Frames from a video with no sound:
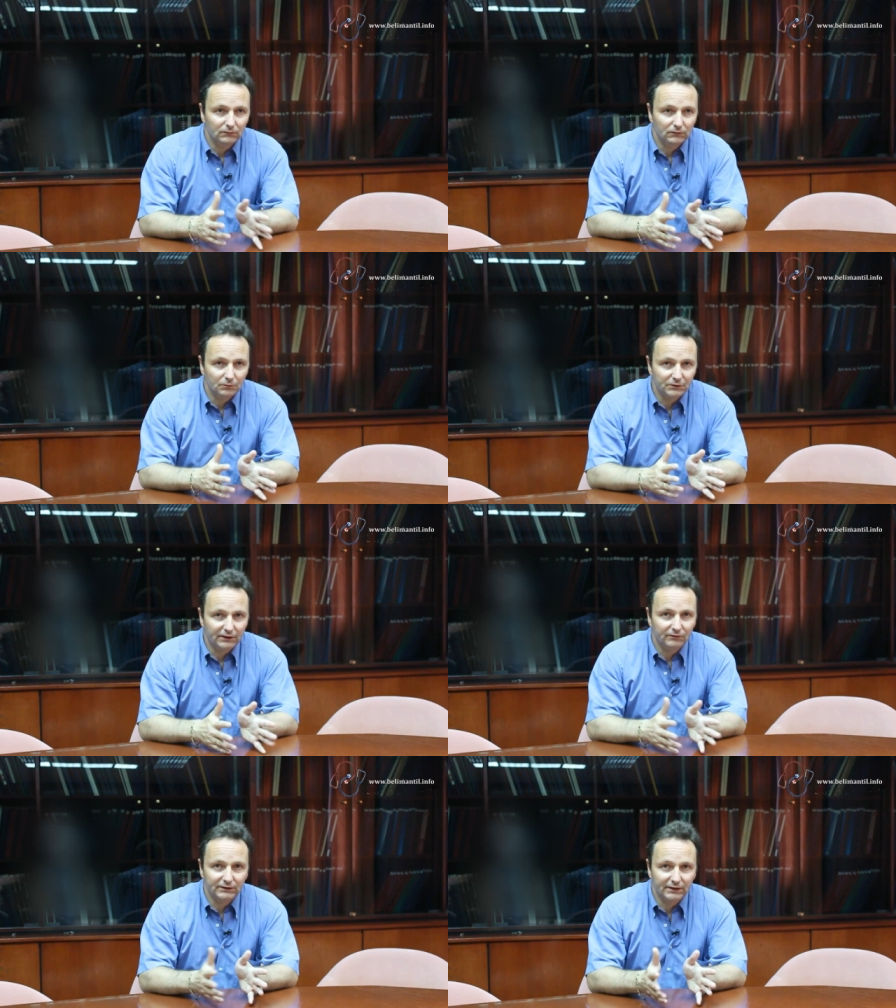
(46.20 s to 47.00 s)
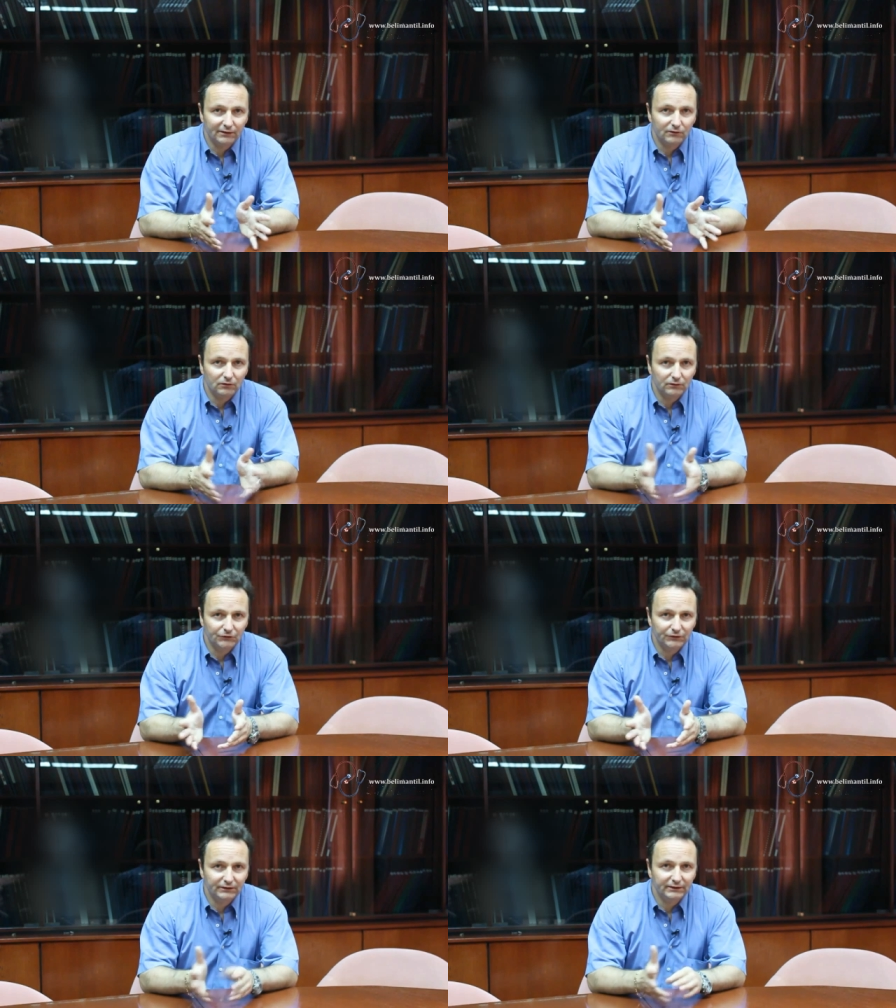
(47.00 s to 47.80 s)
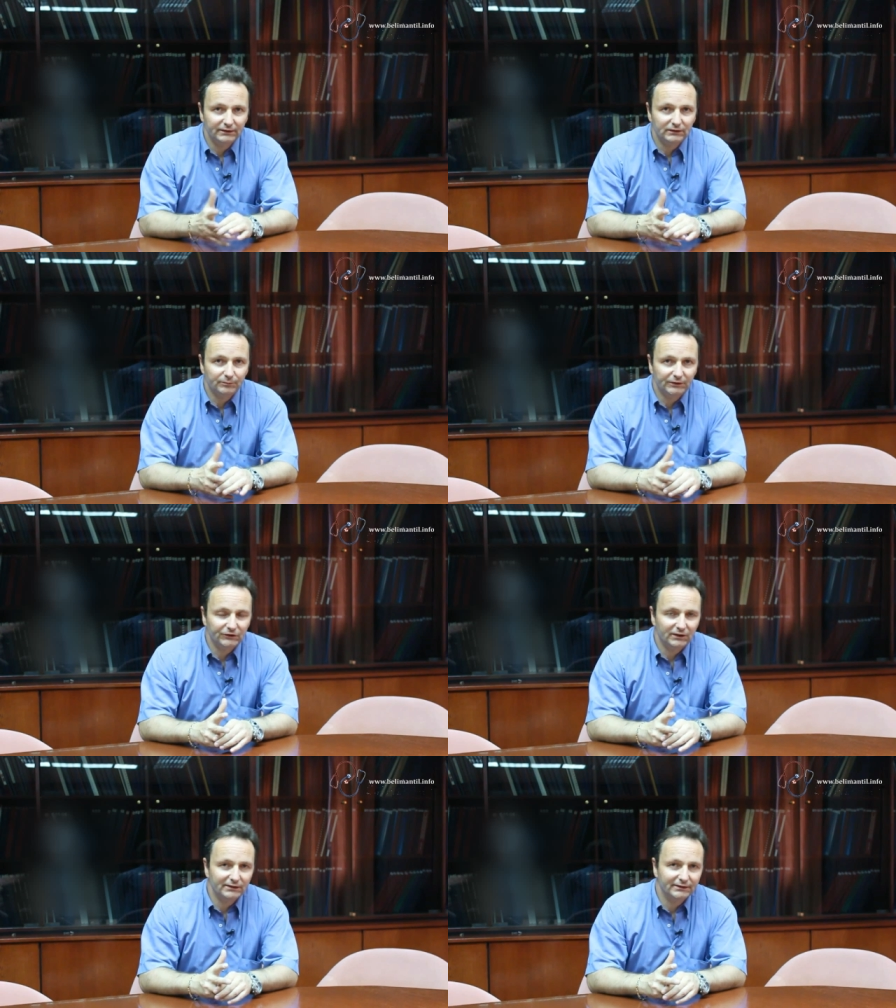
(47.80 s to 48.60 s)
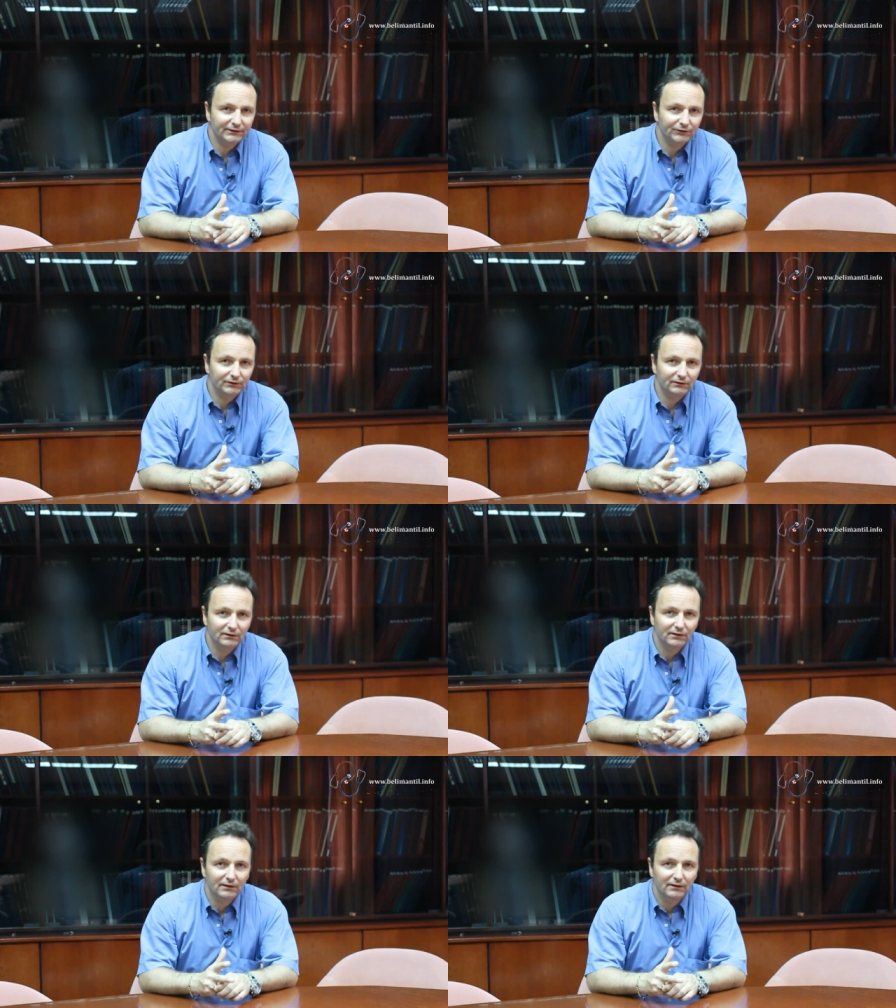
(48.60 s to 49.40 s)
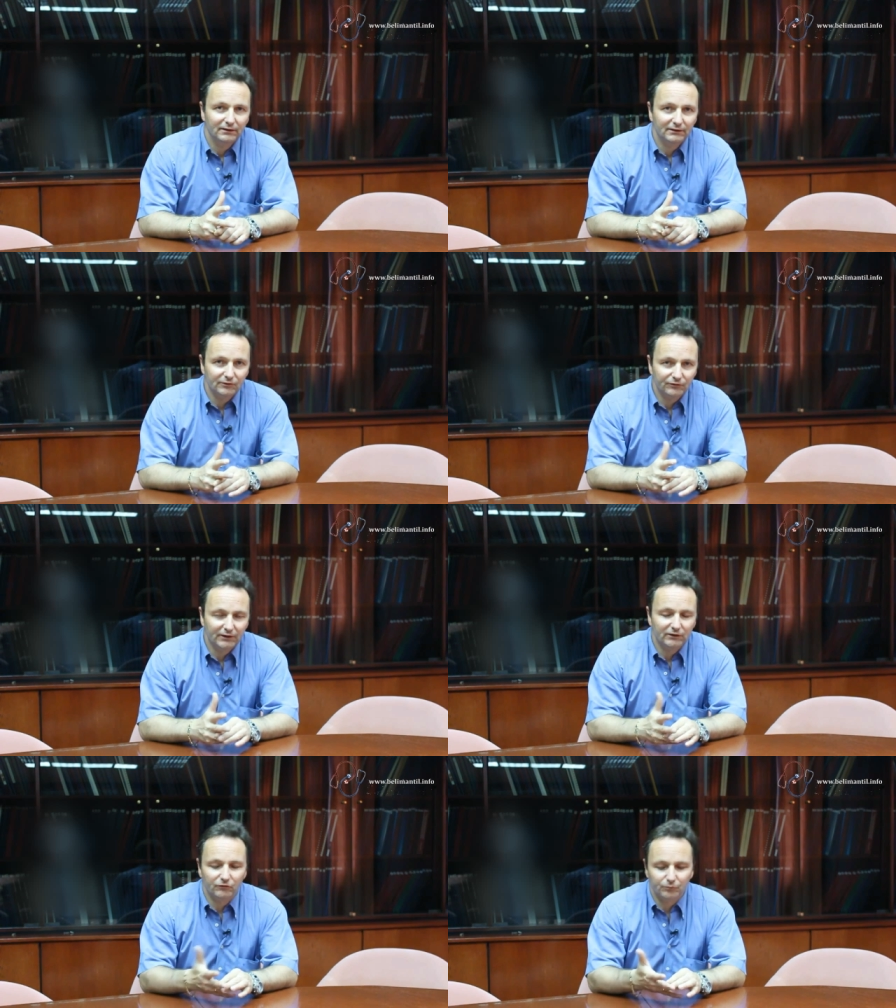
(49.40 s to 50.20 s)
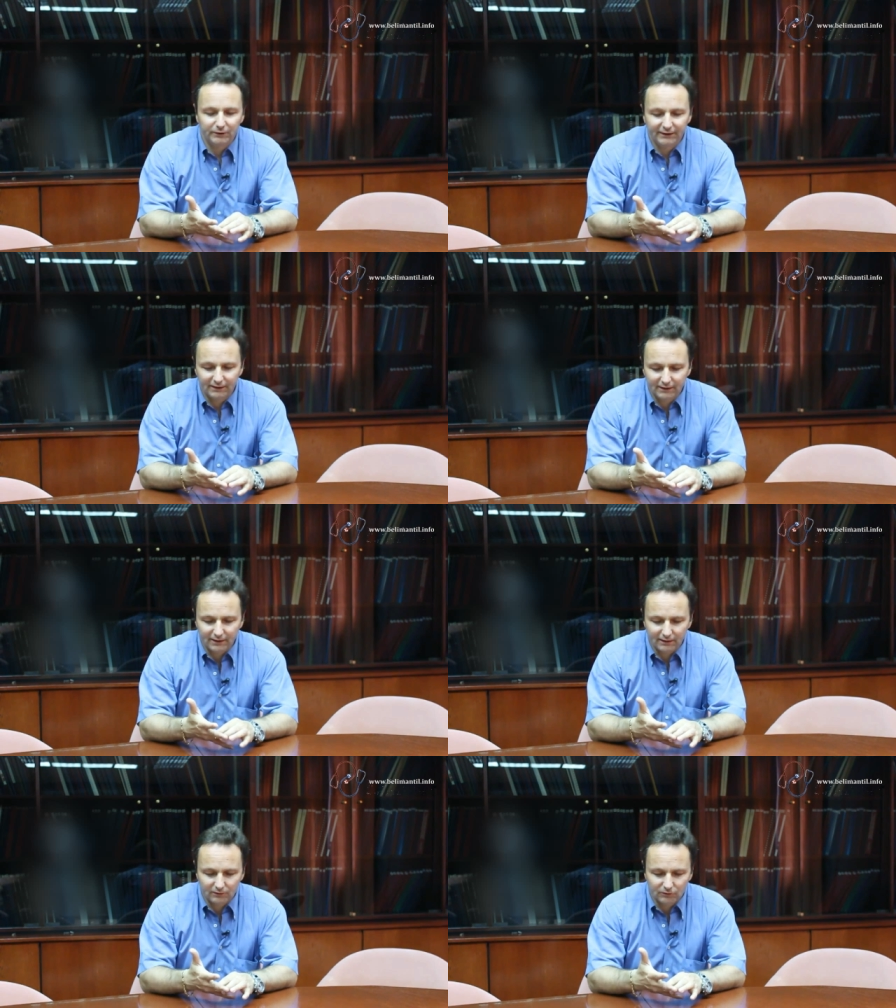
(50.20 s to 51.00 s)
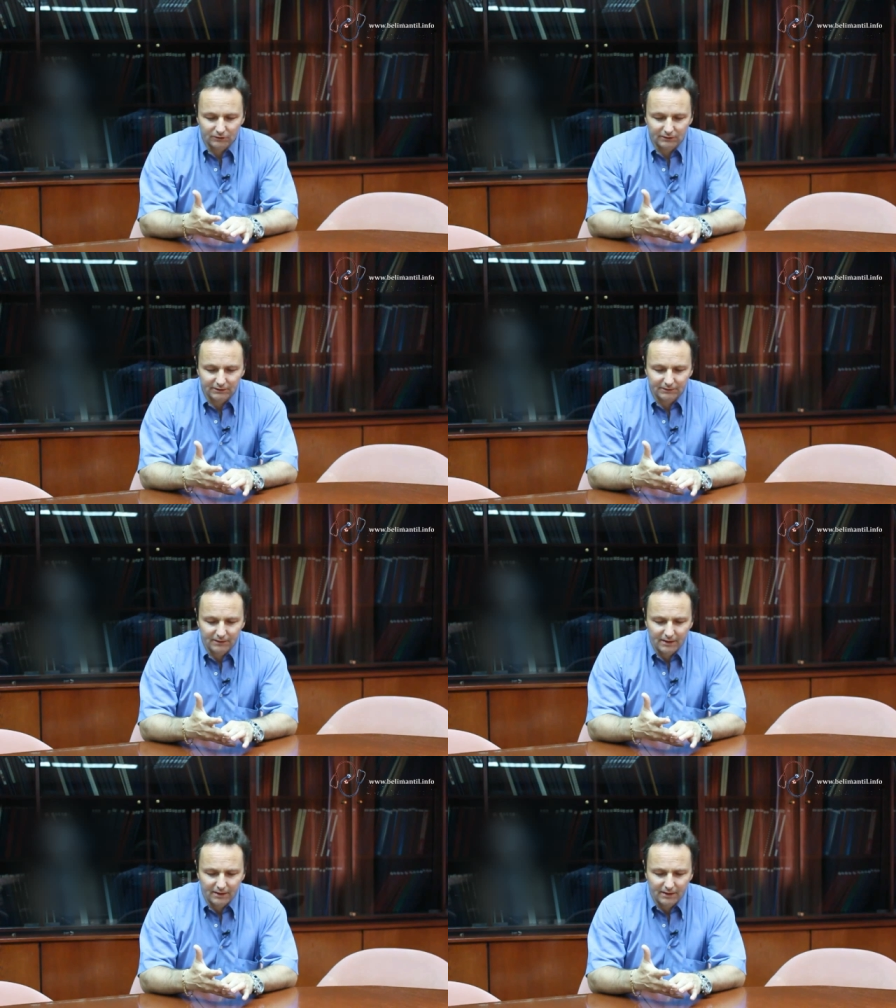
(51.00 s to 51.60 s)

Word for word: obstetrics, gynecology, and then specialization in the field of prenatal diagnosis.